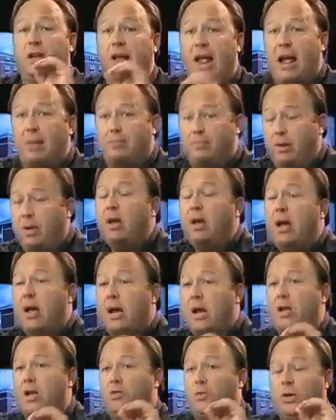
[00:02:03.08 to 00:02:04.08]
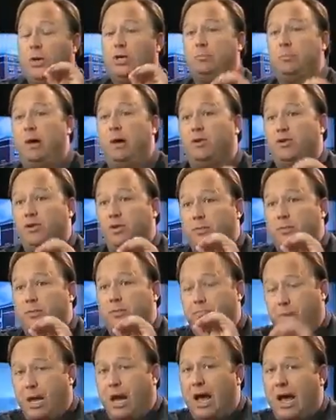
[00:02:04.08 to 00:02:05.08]
It's going to happen unless we expose
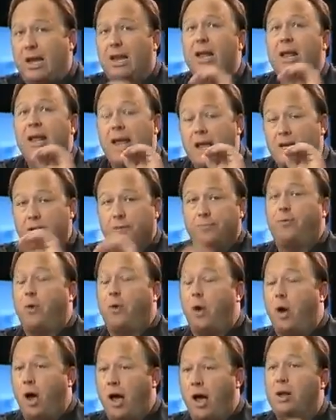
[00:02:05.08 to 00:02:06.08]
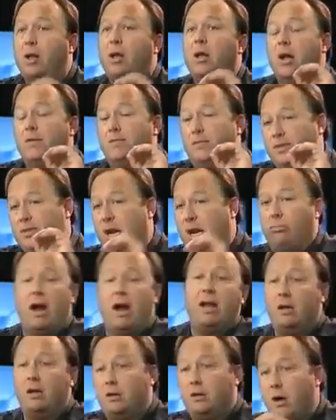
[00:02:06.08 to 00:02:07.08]
this plot as a fraud of this
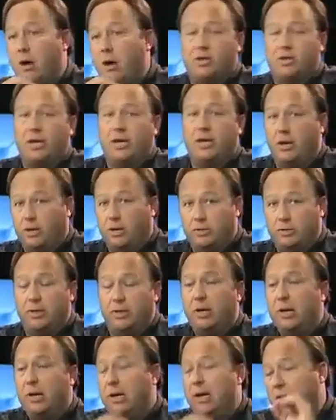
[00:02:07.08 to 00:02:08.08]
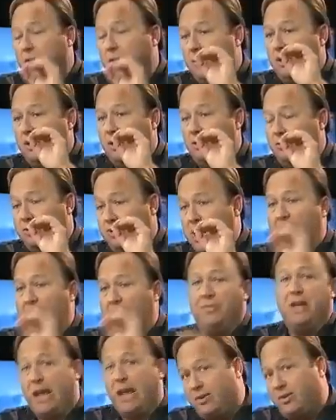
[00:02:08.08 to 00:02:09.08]
Iranian car salesman in
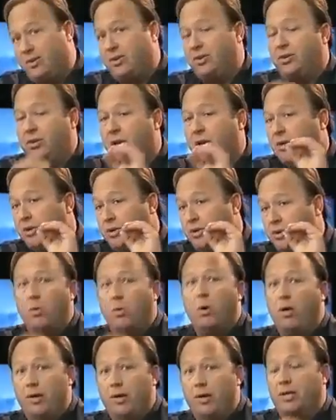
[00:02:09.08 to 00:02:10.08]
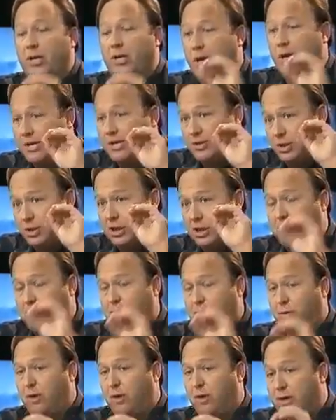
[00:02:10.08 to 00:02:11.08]
South Texas to do all this. Unless
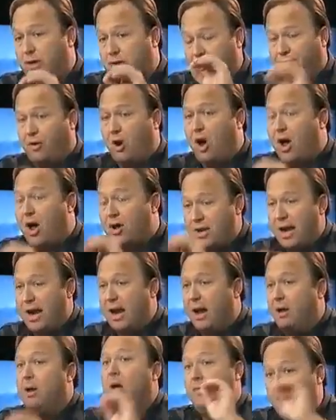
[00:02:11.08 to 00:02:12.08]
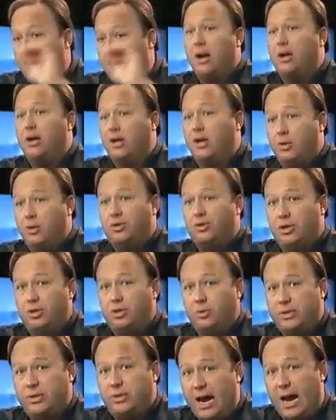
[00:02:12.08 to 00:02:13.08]
this is proven as a fraud now, they're going to
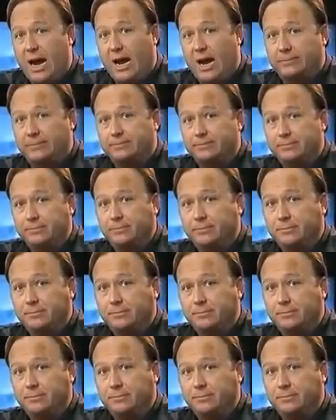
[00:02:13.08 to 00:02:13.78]
use this to attack.